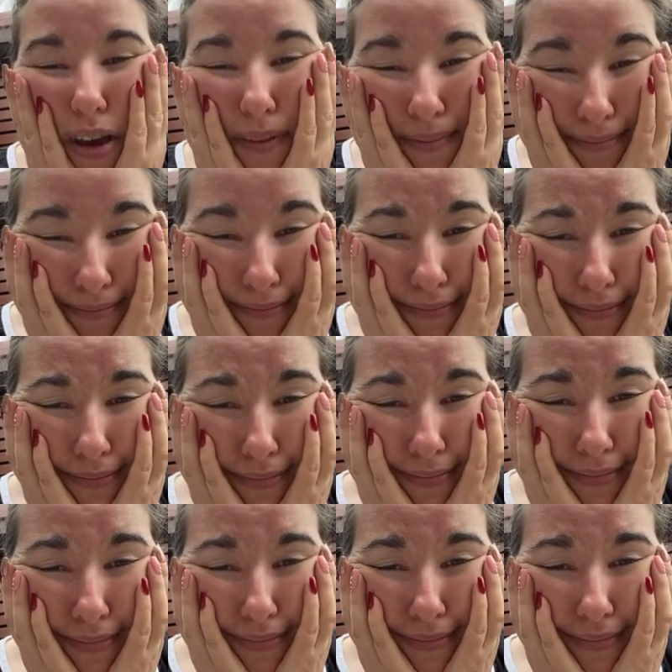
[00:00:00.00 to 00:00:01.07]

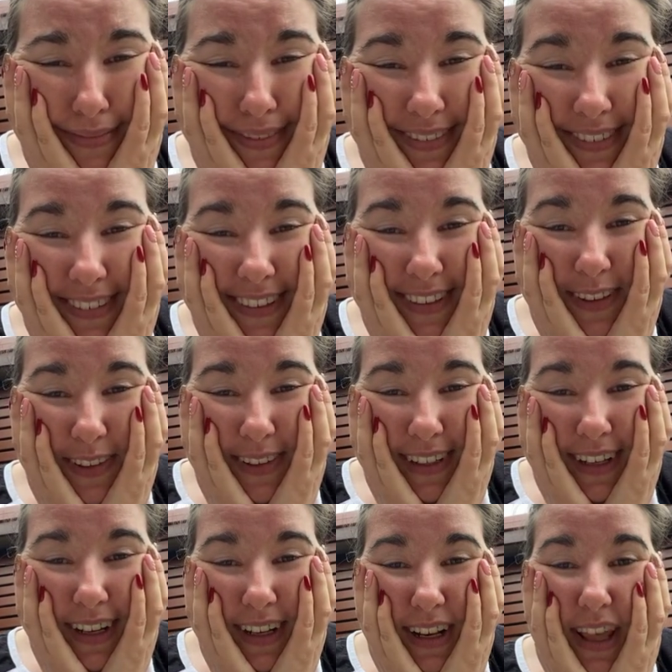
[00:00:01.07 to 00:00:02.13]
So
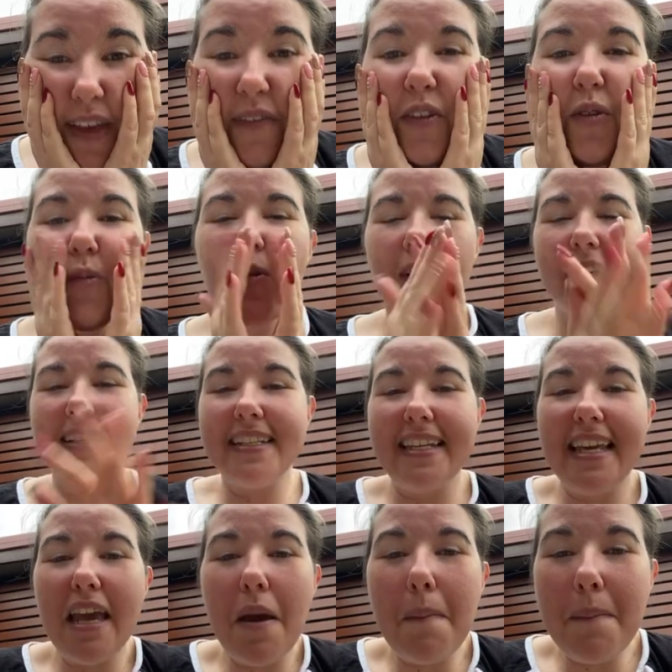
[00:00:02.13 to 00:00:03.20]
sad. If you want to
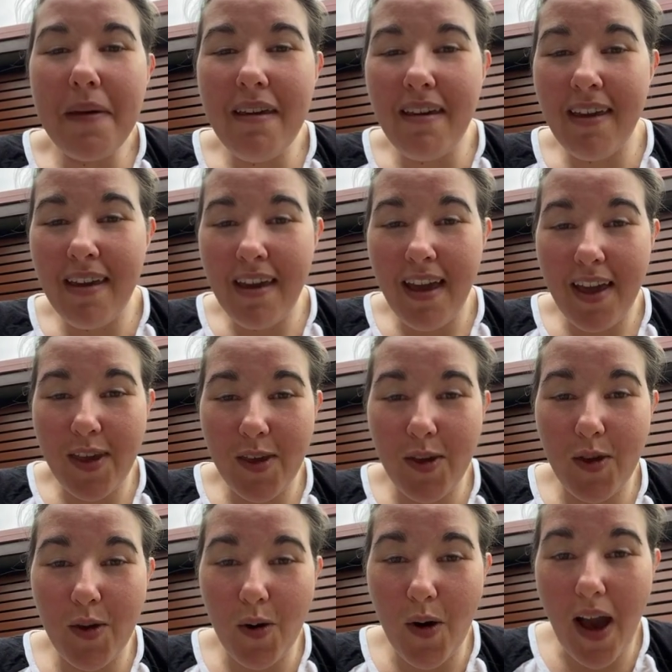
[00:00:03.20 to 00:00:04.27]
DM me
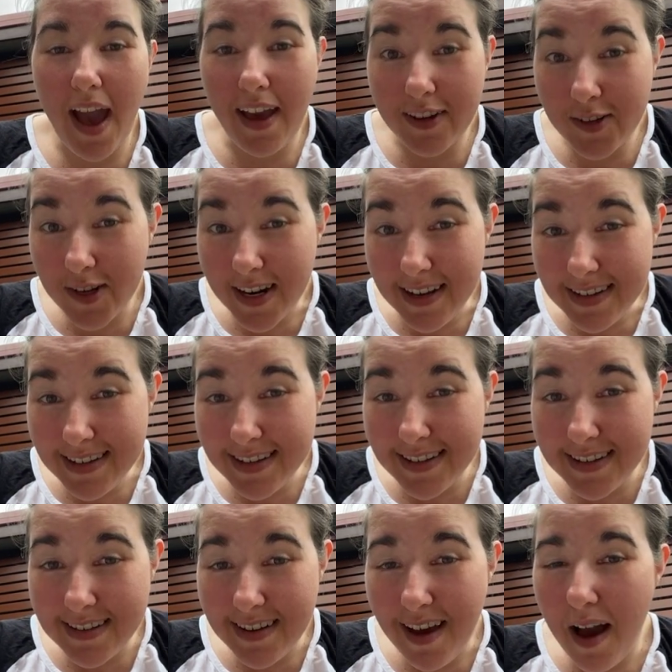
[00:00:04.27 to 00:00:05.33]
your
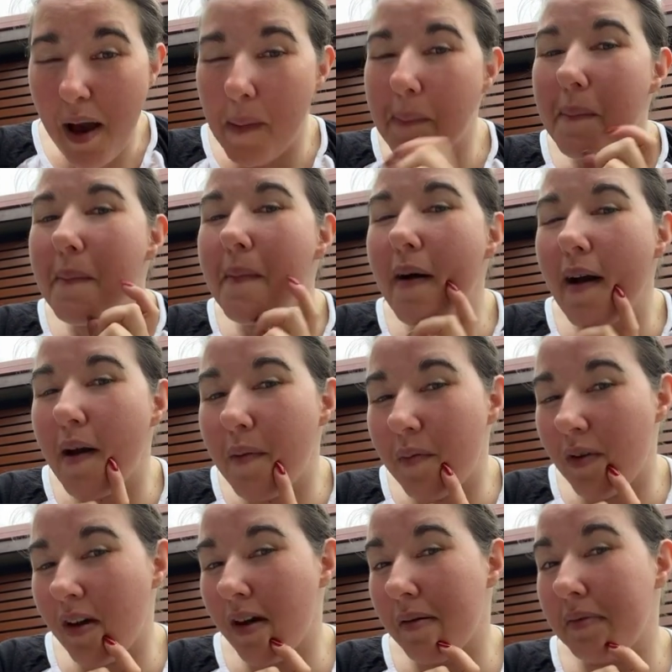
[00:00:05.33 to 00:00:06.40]
address, I might be
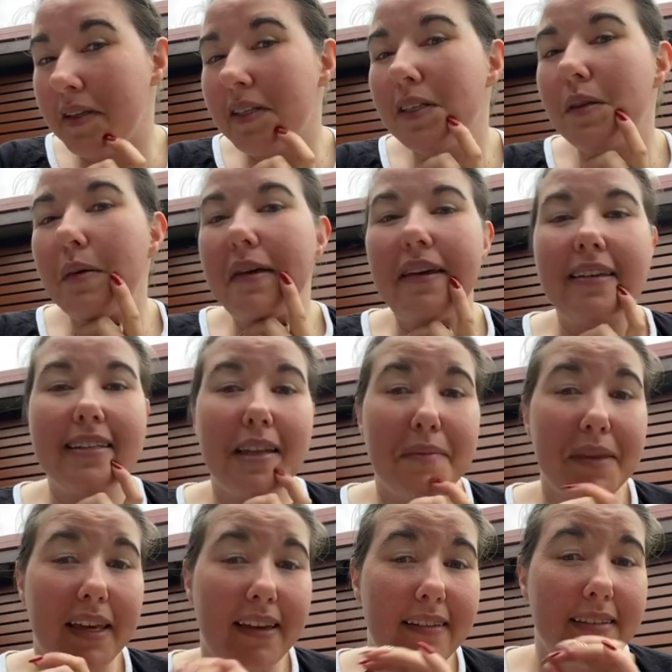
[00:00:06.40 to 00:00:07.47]
able to swing
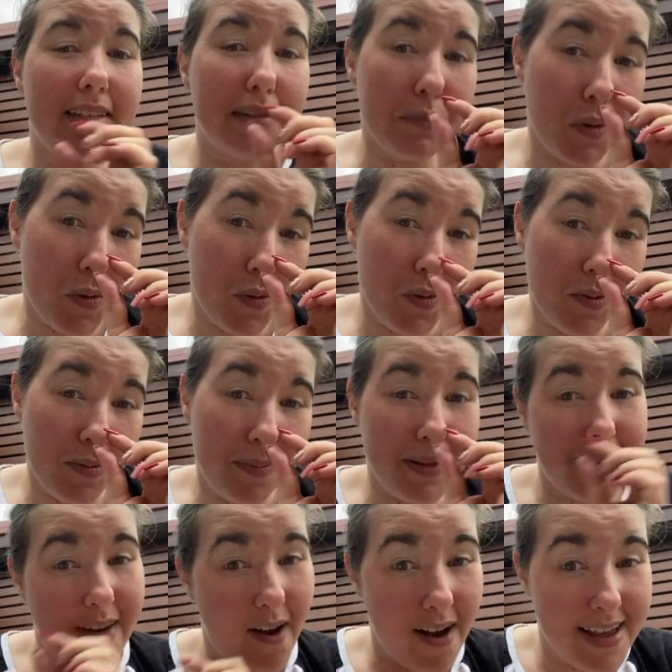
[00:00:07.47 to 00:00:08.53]
something small but
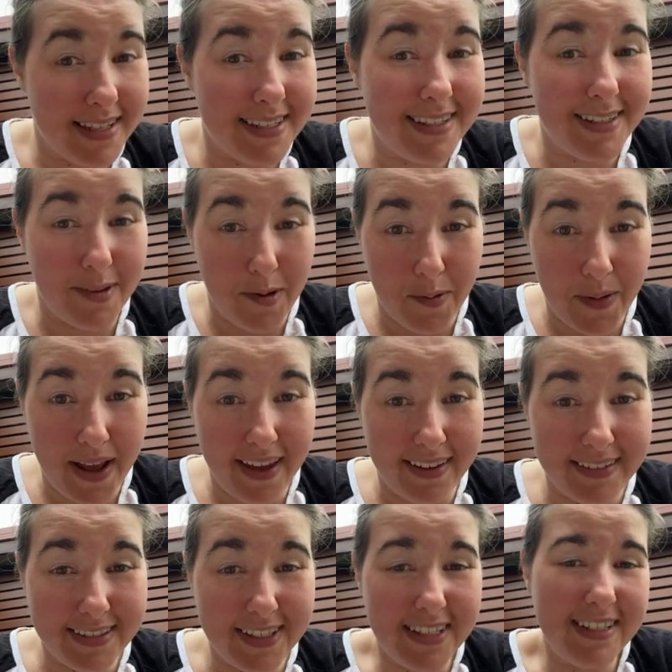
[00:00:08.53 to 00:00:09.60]
nice your way.
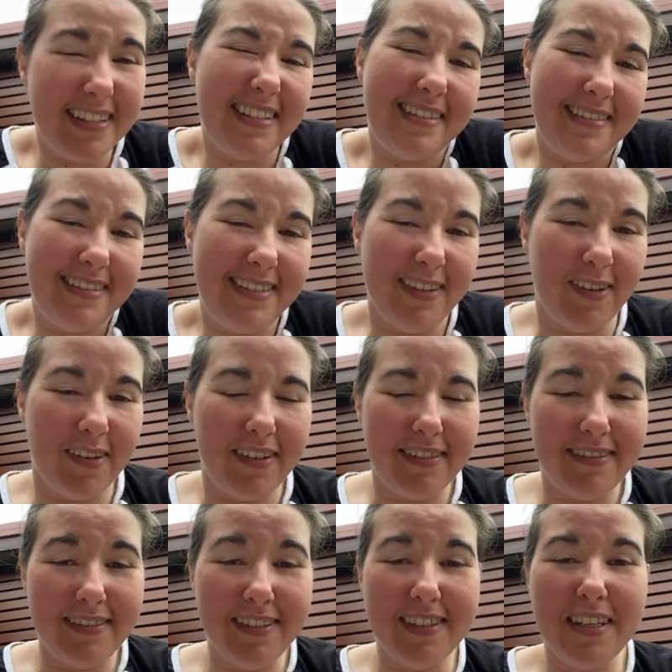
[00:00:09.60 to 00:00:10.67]
Just, you know,
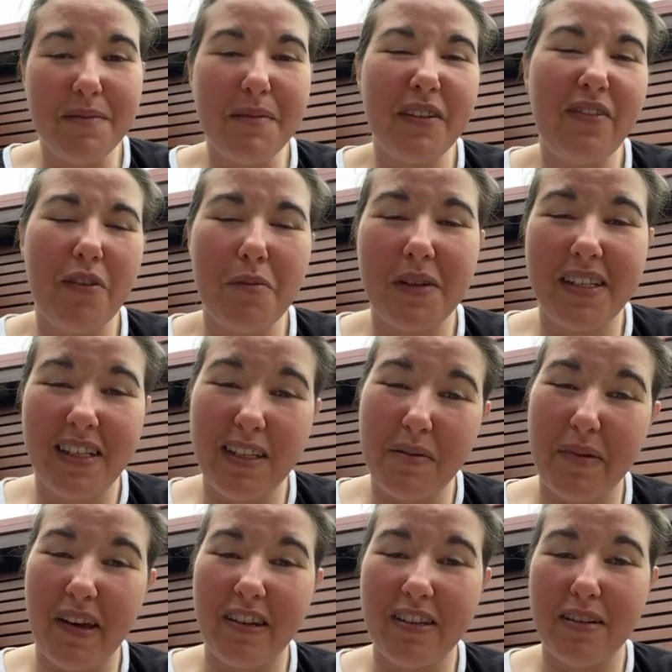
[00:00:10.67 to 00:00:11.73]
not so much for
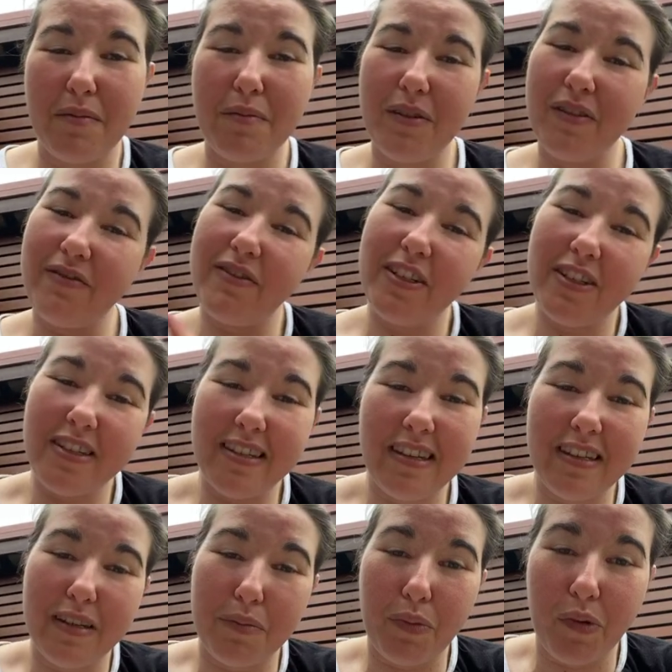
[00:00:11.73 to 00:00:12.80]
participation, but for just the
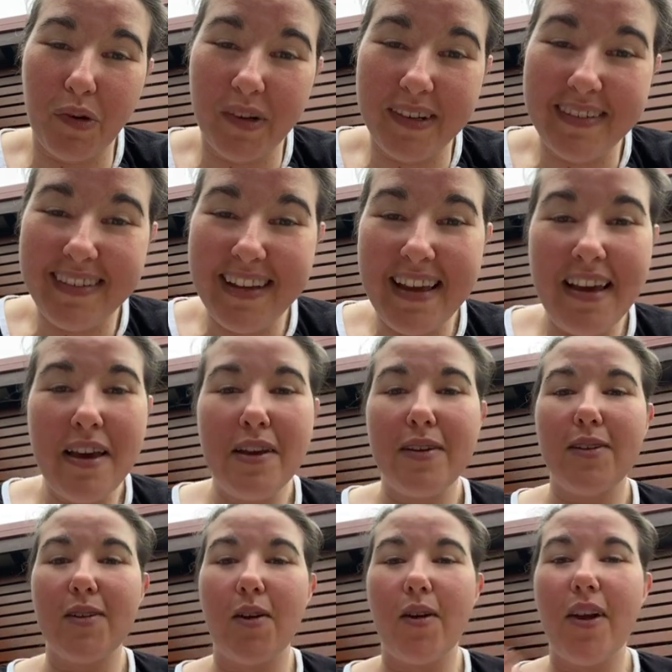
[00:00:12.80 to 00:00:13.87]
support.
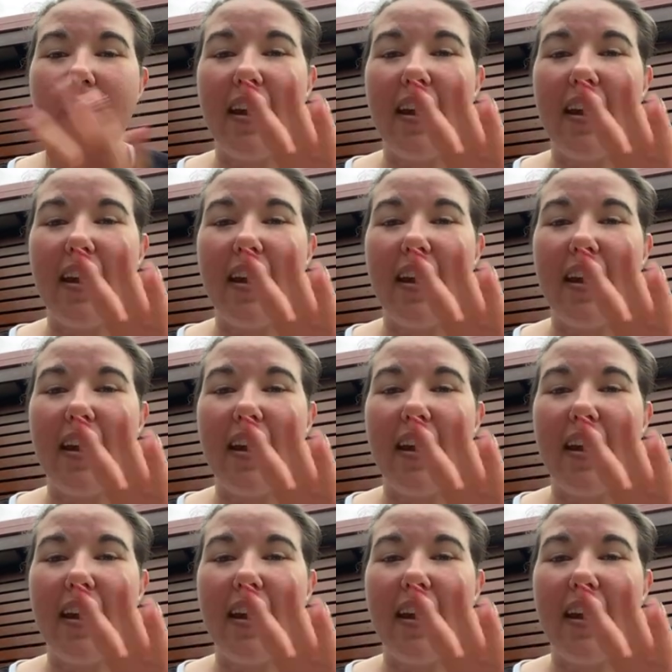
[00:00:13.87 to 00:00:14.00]
So,